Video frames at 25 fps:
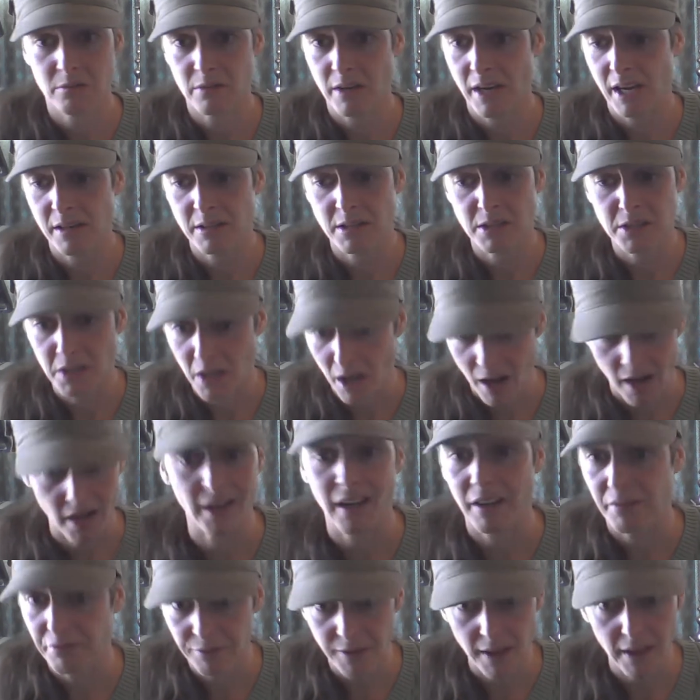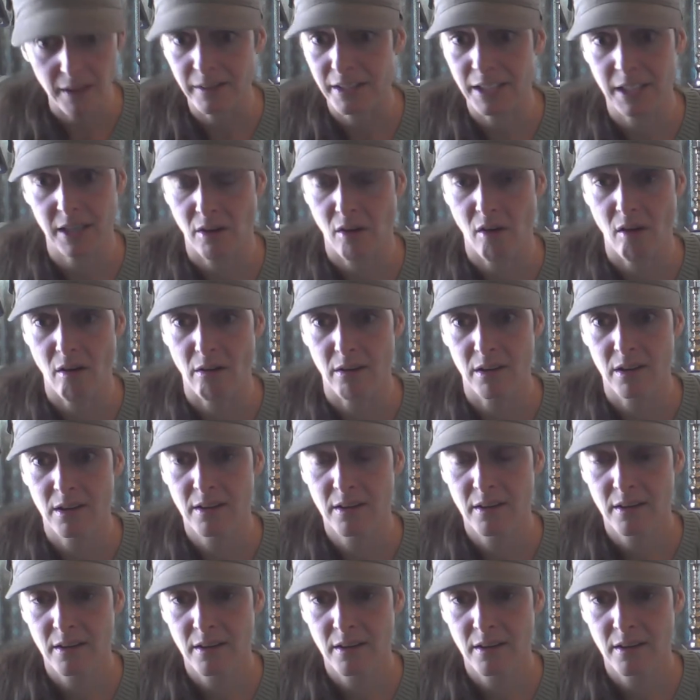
I suck. I'm failing at all.